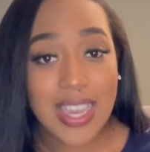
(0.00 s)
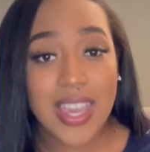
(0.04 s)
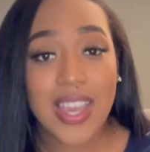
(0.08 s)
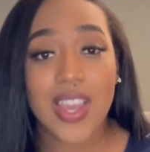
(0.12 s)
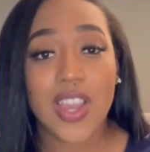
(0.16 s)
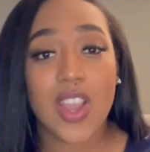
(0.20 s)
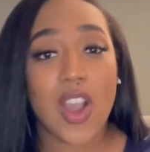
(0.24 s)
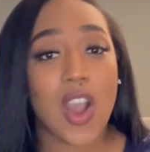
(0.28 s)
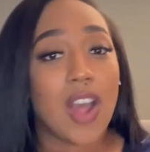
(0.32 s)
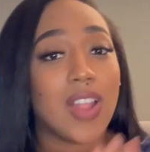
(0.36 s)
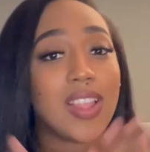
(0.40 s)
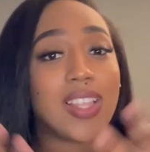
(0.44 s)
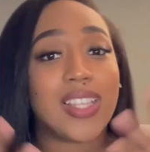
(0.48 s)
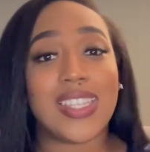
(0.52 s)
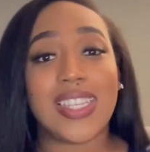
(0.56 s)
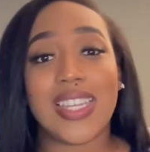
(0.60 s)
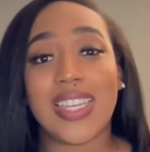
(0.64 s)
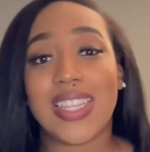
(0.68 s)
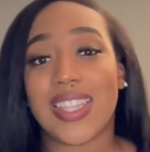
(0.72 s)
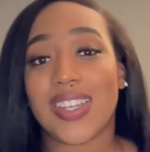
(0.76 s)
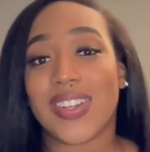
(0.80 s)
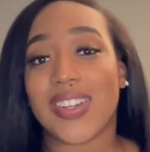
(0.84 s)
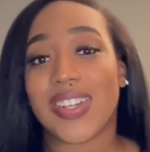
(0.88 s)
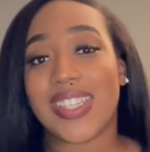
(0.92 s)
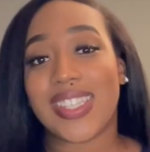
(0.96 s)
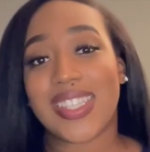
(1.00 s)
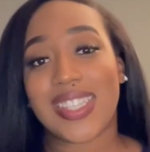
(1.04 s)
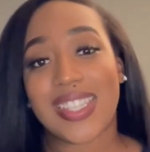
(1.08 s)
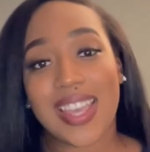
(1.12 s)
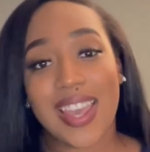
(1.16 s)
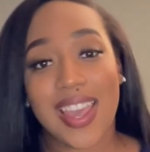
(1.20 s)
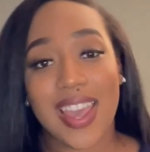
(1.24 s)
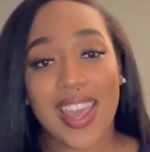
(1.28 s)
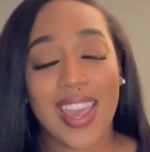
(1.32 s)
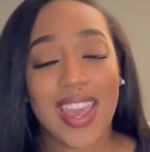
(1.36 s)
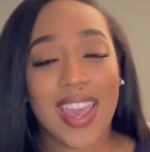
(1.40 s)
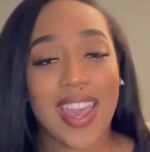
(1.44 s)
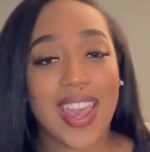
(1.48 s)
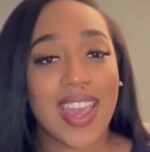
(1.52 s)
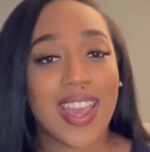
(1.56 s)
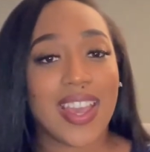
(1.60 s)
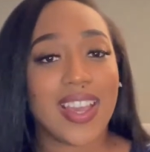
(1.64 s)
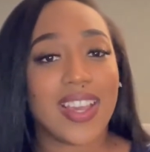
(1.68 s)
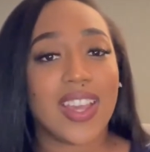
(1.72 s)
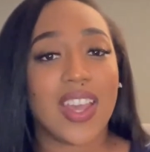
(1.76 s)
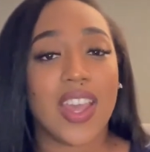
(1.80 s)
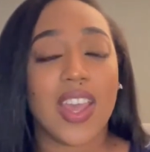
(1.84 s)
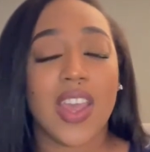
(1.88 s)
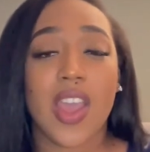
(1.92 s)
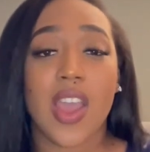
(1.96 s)
All the teeth are intact.
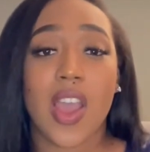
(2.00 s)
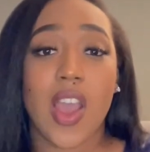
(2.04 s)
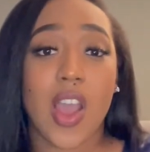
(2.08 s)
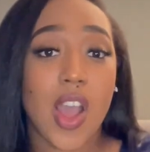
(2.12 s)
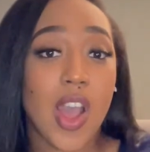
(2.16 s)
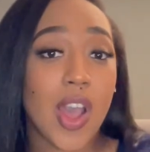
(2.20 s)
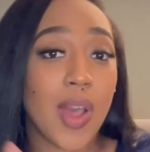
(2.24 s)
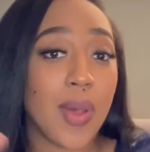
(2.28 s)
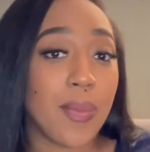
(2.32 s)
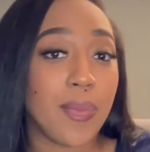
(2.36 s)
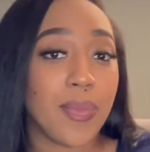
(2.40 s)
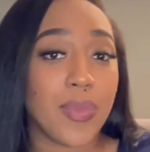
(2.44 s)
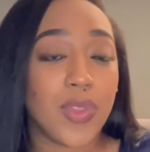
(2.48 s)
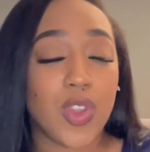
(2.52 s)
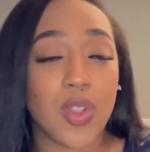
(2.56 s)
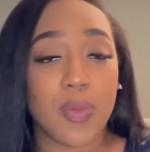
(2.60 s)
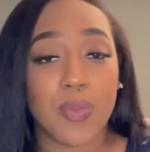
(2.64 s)
Your